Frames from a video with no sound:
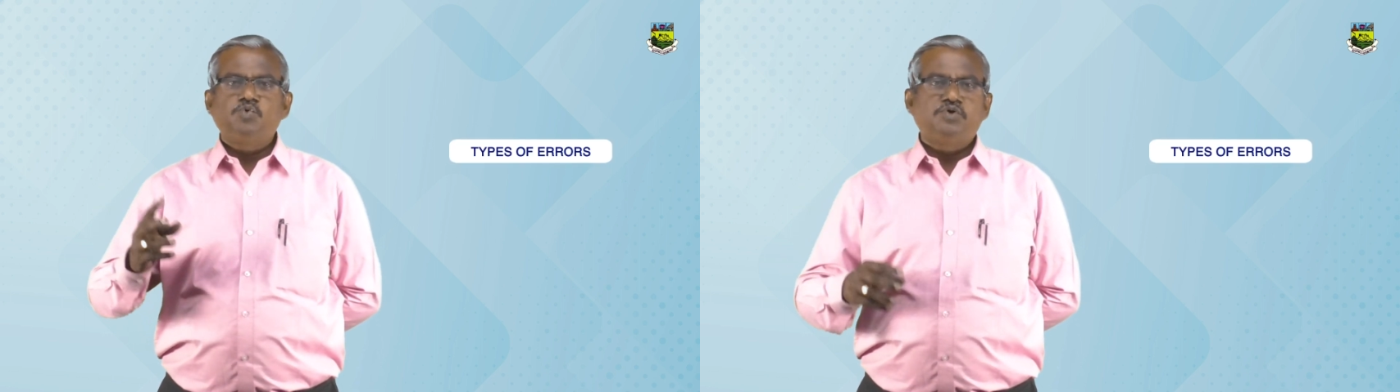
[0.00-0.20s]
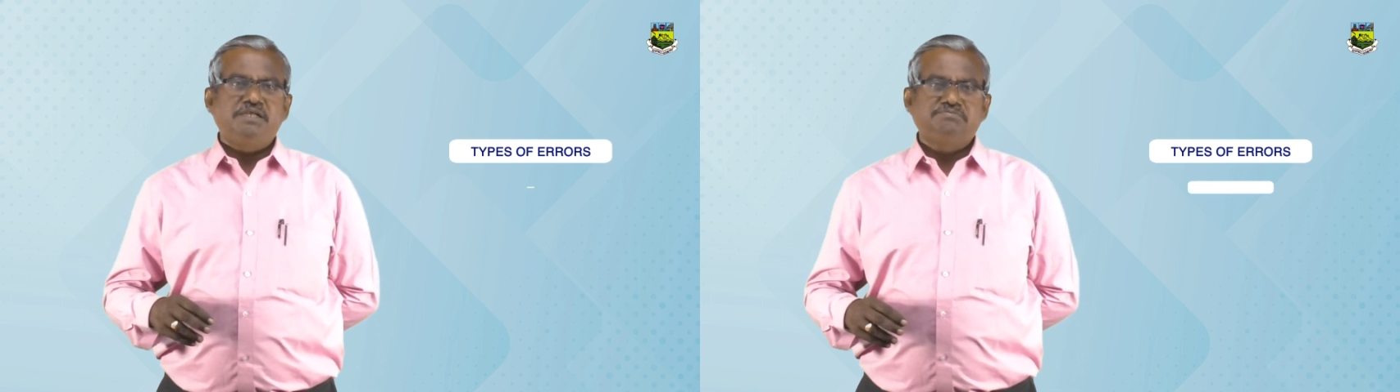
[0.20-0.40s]

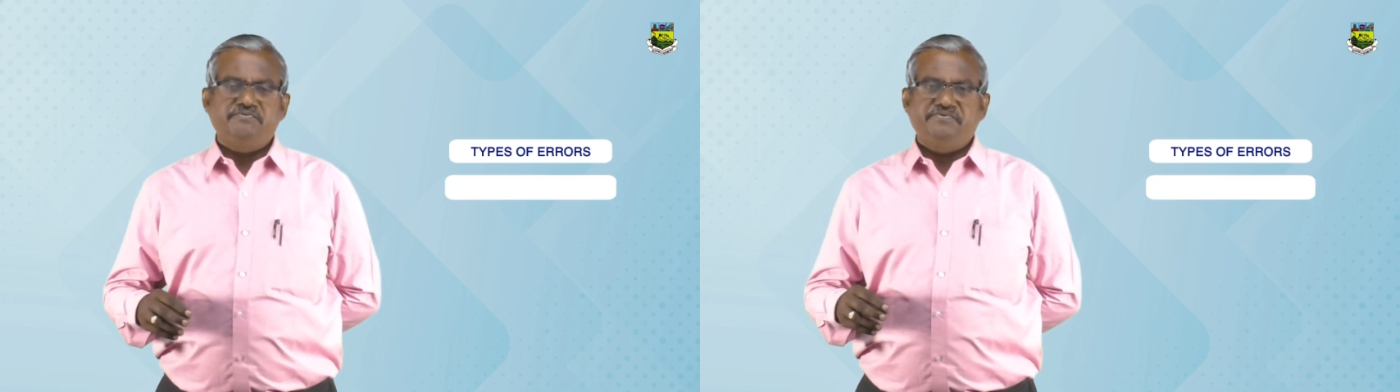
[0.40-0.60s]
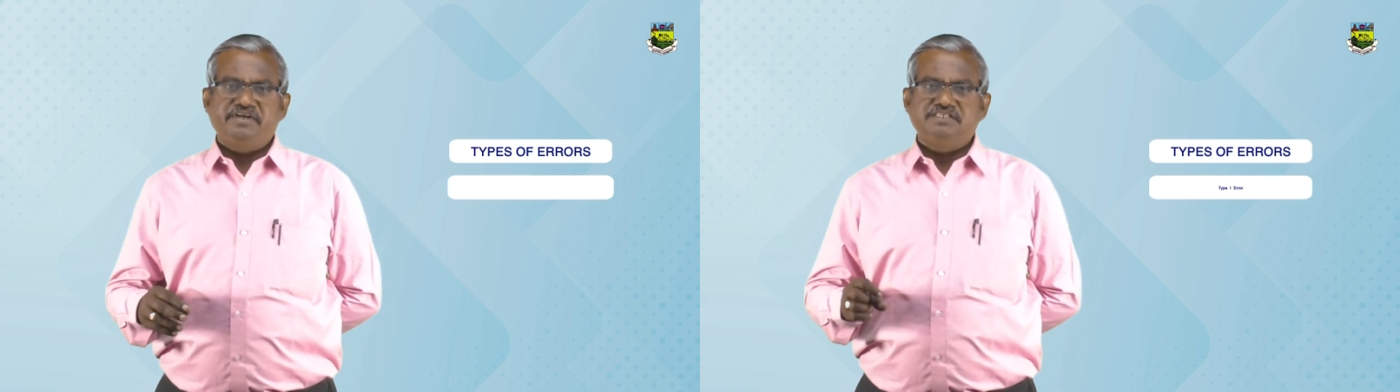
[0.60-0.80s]
two types
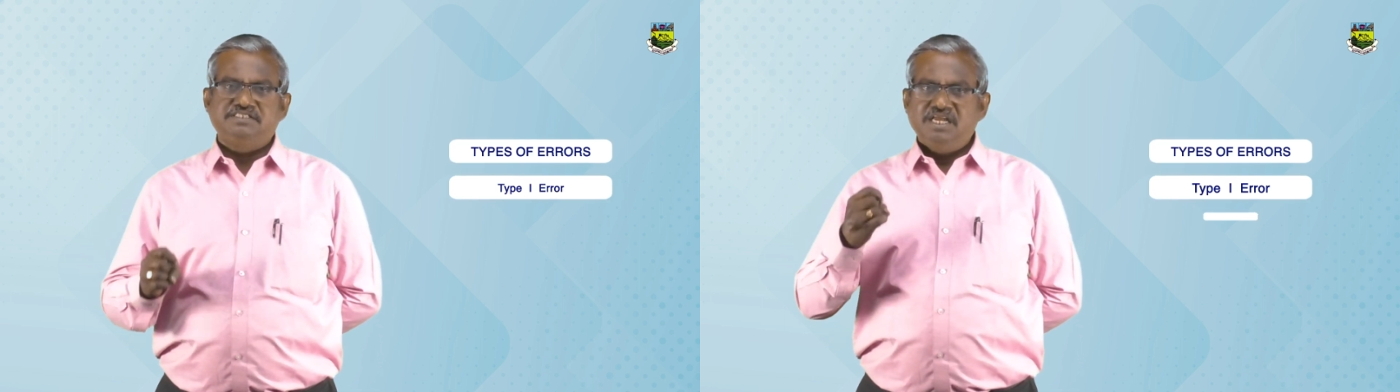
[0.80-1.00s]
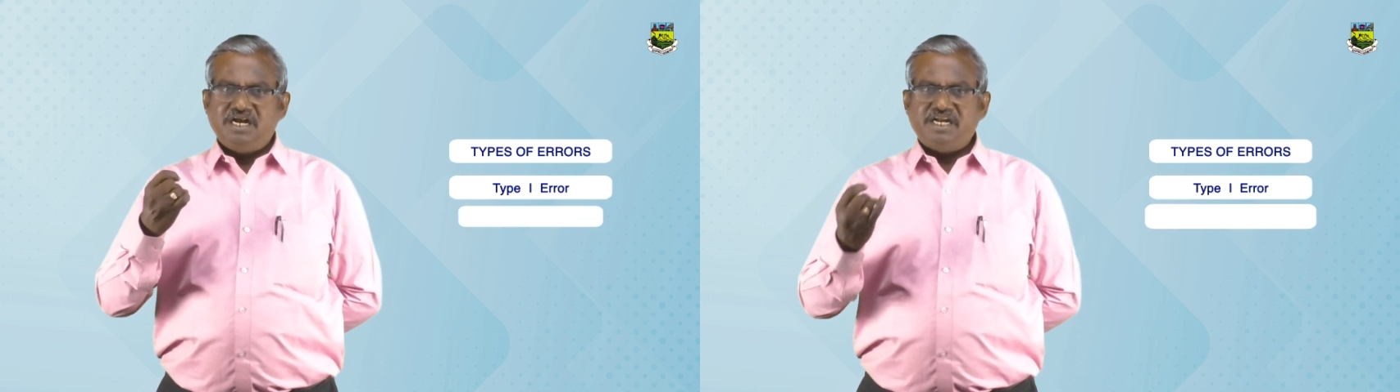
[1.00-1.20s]
of
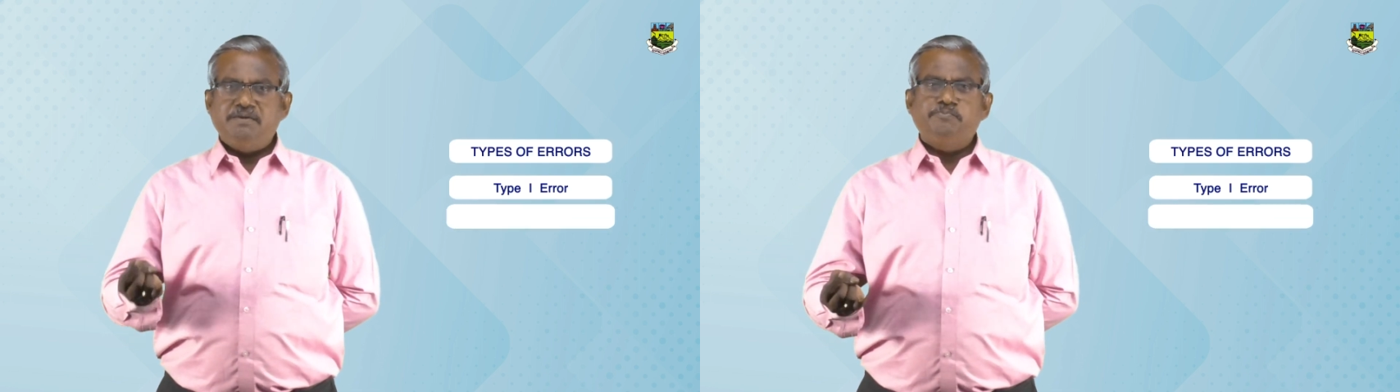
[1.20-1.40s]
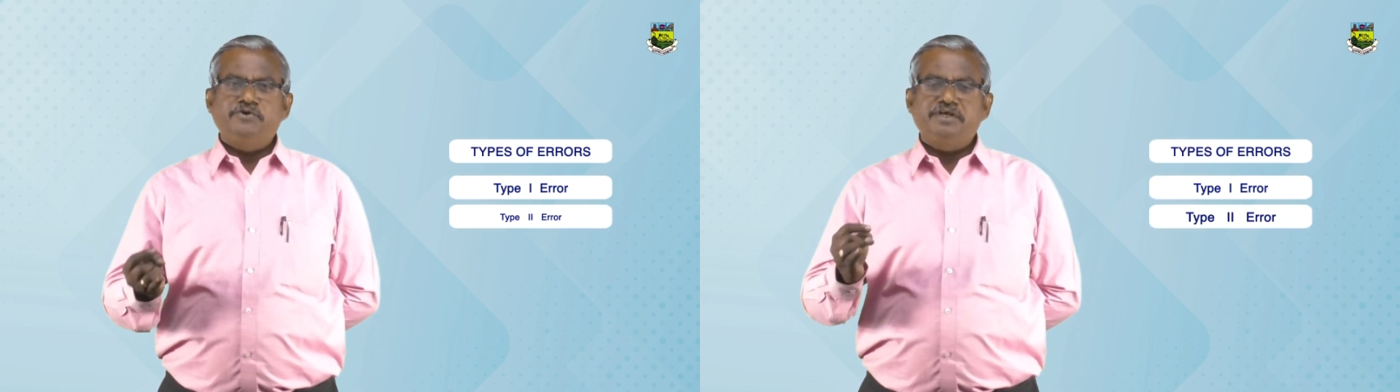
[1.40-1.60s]
errors:
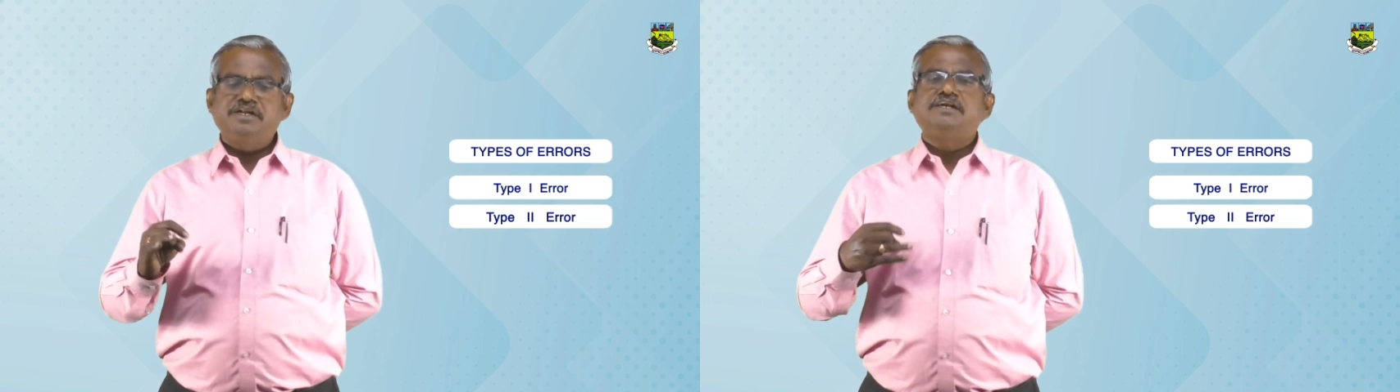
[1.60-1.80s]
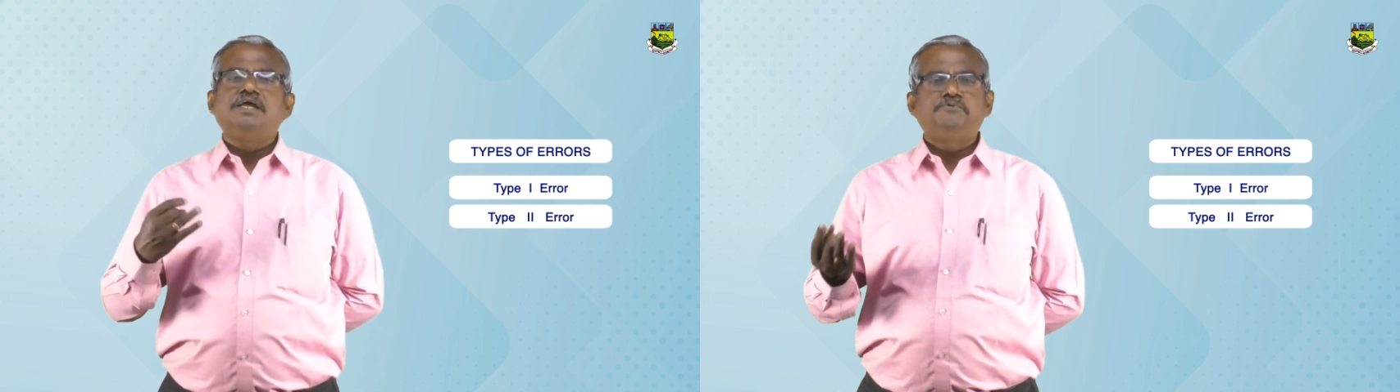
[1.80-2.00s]
type 1
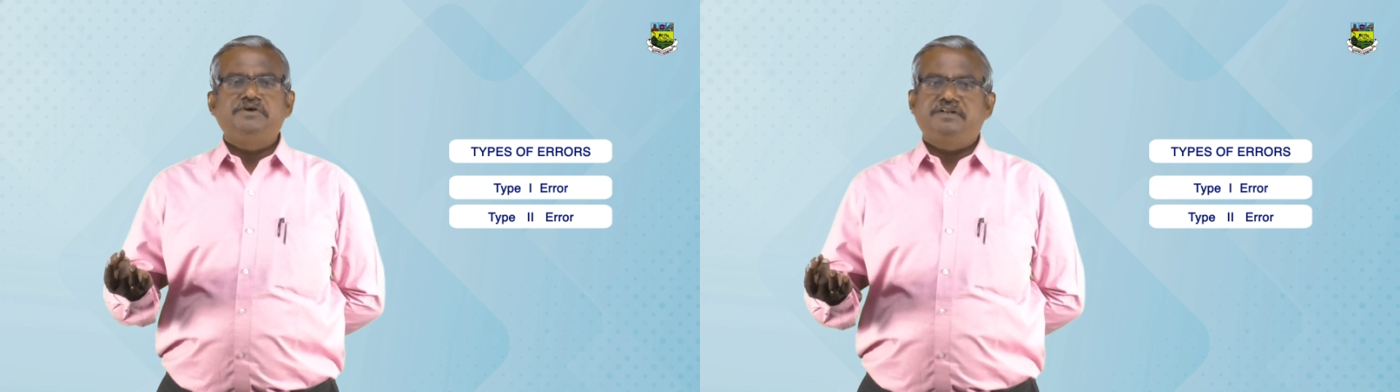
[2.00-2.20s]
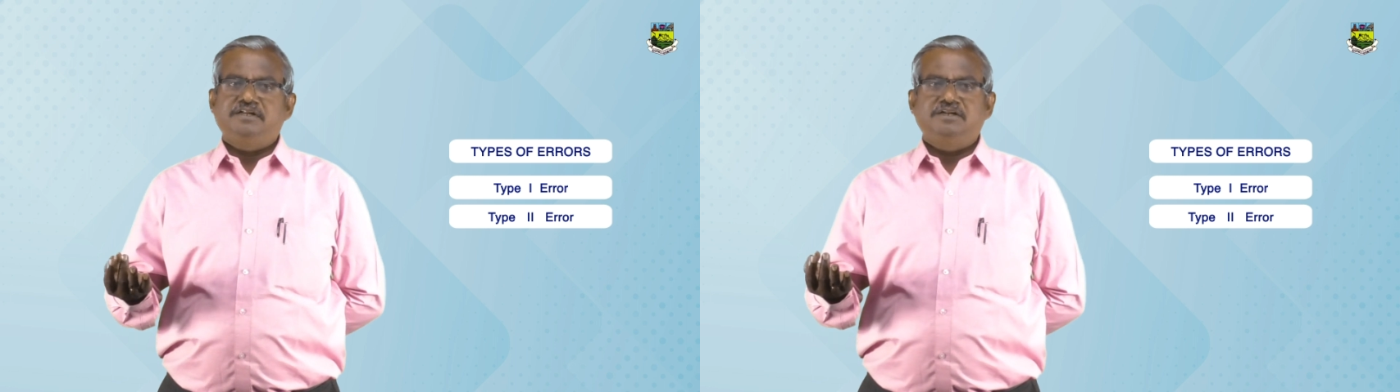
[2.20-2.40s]
error, type
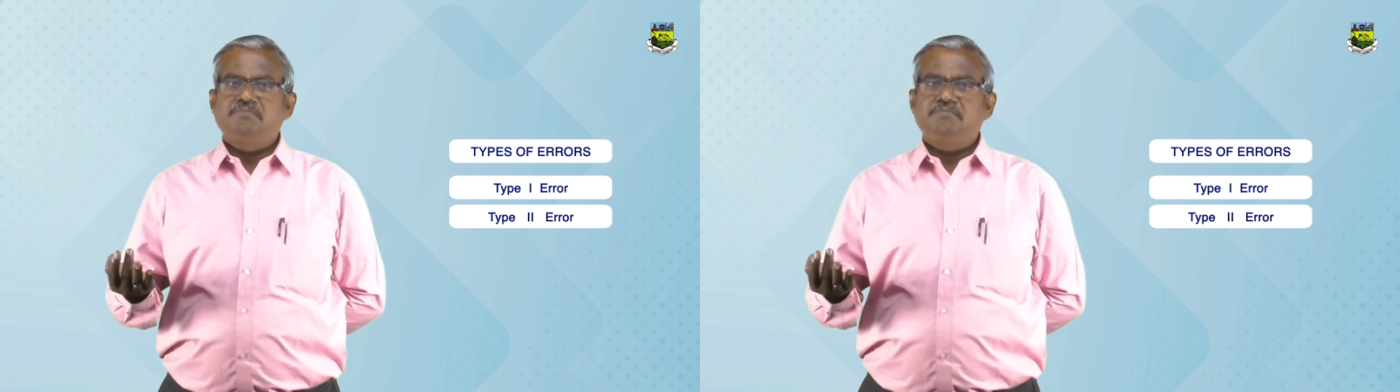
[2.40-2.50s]
2 error.